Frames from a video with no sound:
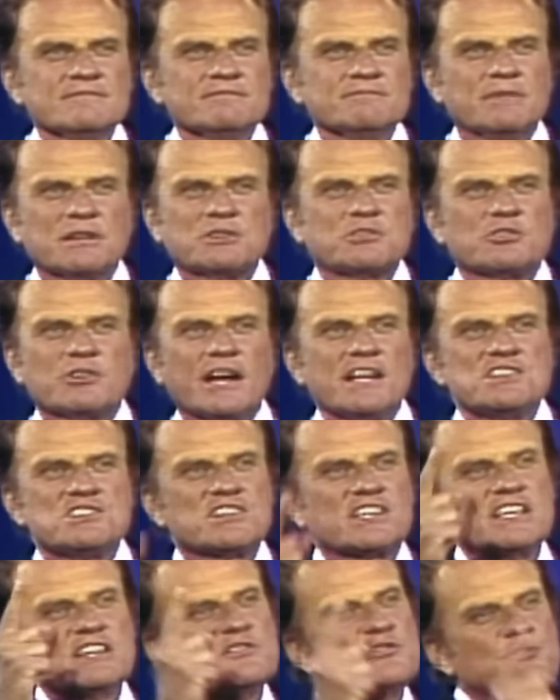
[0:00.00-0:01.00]
But
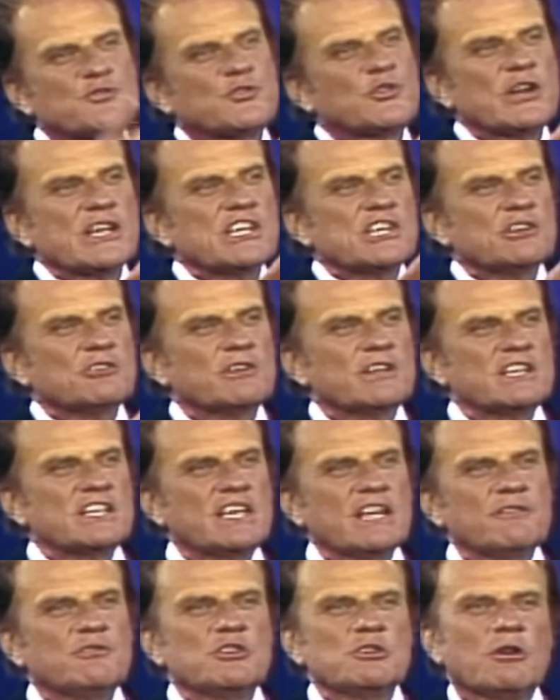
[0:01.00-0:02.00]
Christ can free you and
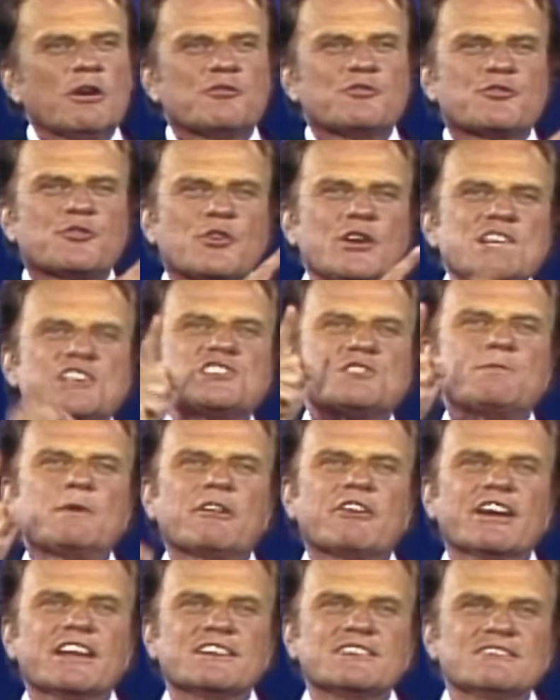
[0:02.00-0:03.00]
give you a free
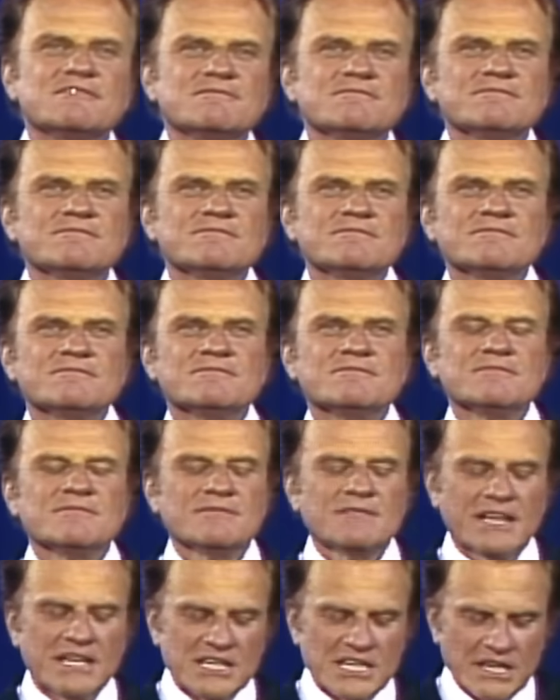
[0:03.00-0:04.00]
spirit
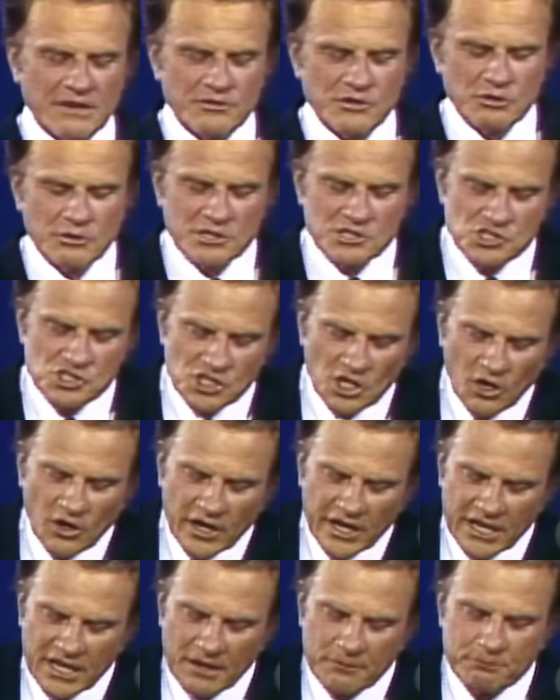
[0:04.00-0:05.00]
and give you a
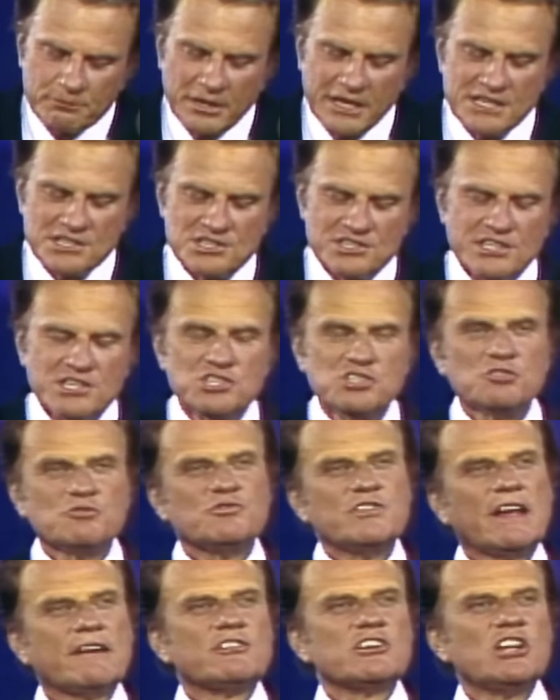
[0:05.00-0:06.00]
joy and a peace that you've
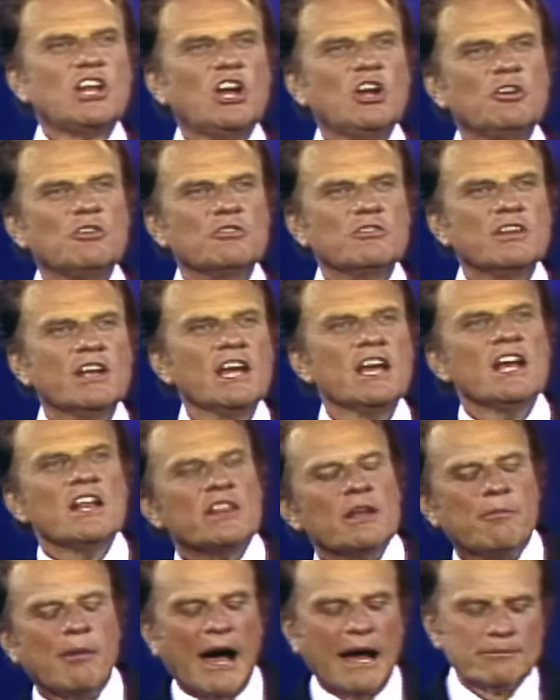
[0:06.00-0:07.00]
never known.
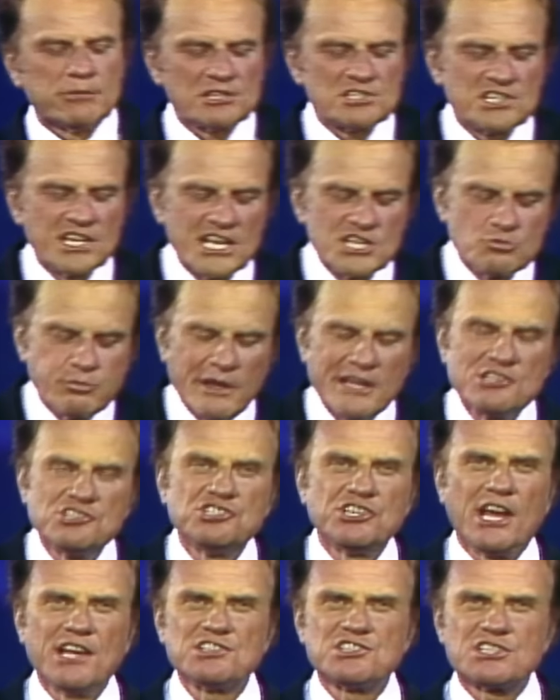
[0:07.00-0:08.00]
The Bible says we are
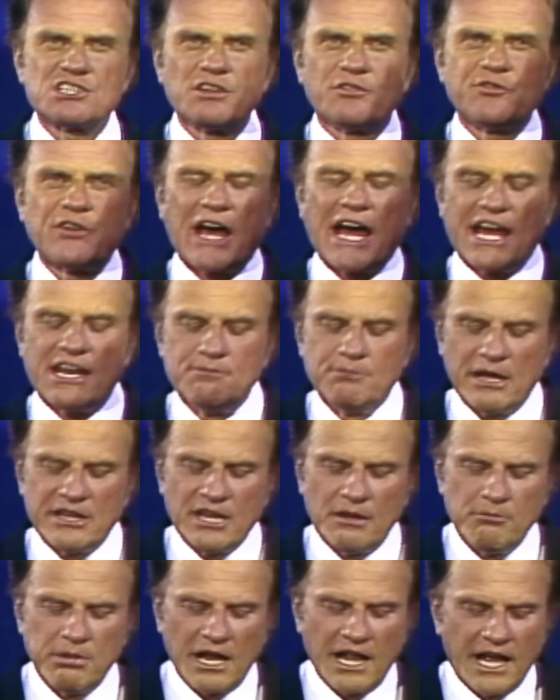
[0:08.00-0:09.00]
justified by
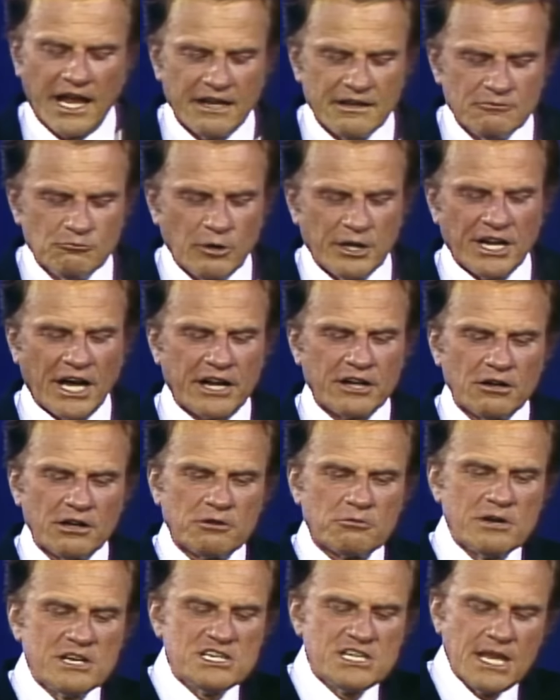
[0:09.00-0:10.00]
the blood. We're not only
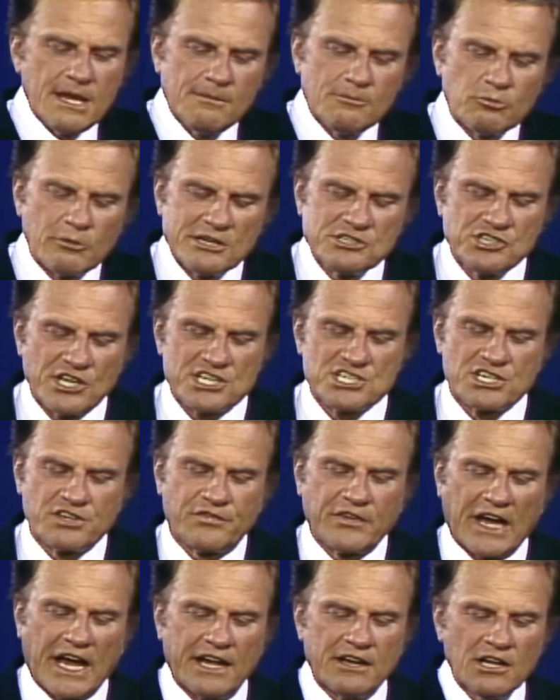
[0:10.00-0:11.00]
redeemed, we're
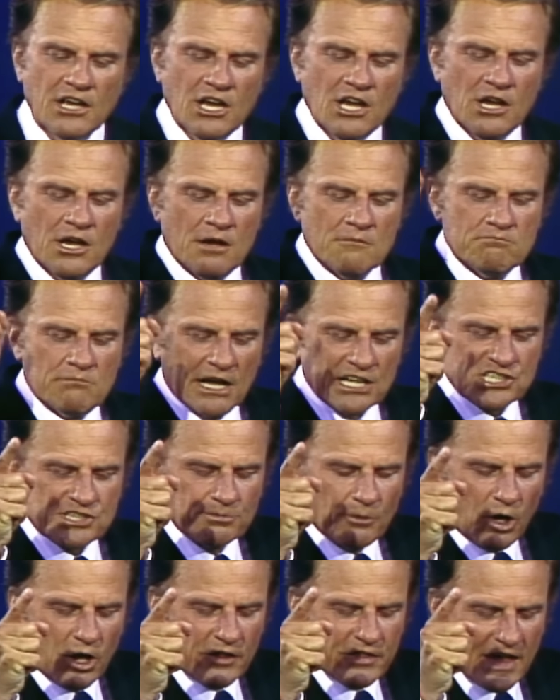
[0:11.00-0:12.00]
justified. Much
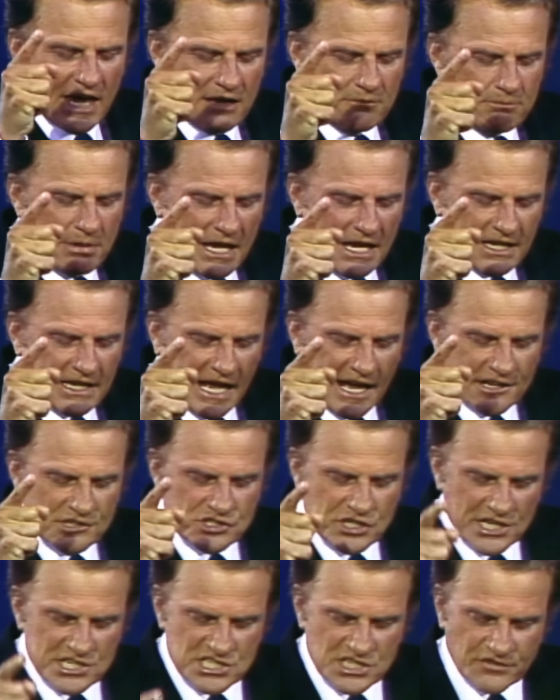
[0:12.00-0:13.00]
more than being now
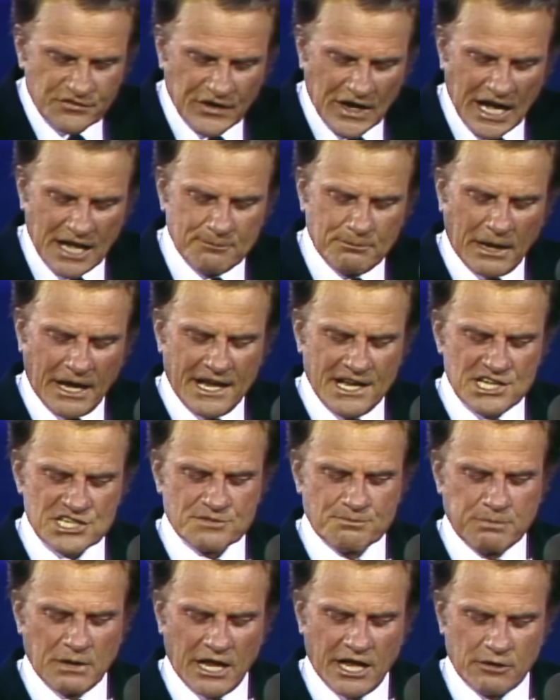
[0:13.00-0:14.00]
justified by his
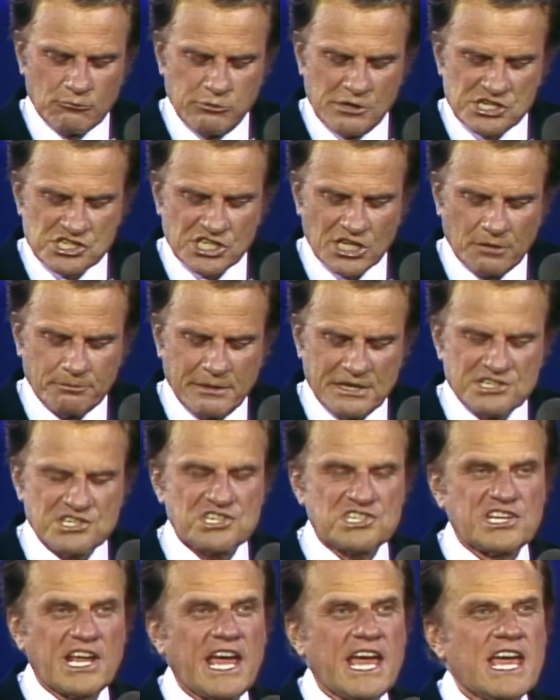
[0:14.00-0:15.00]
blood, we shall be
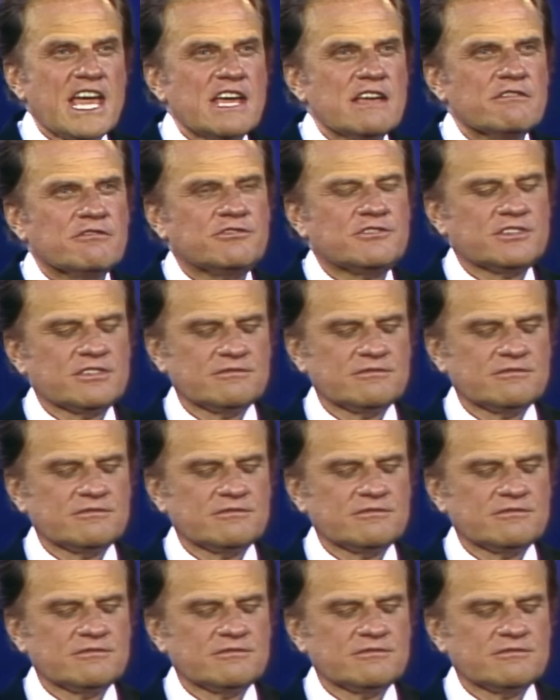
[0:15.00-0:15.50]
saved.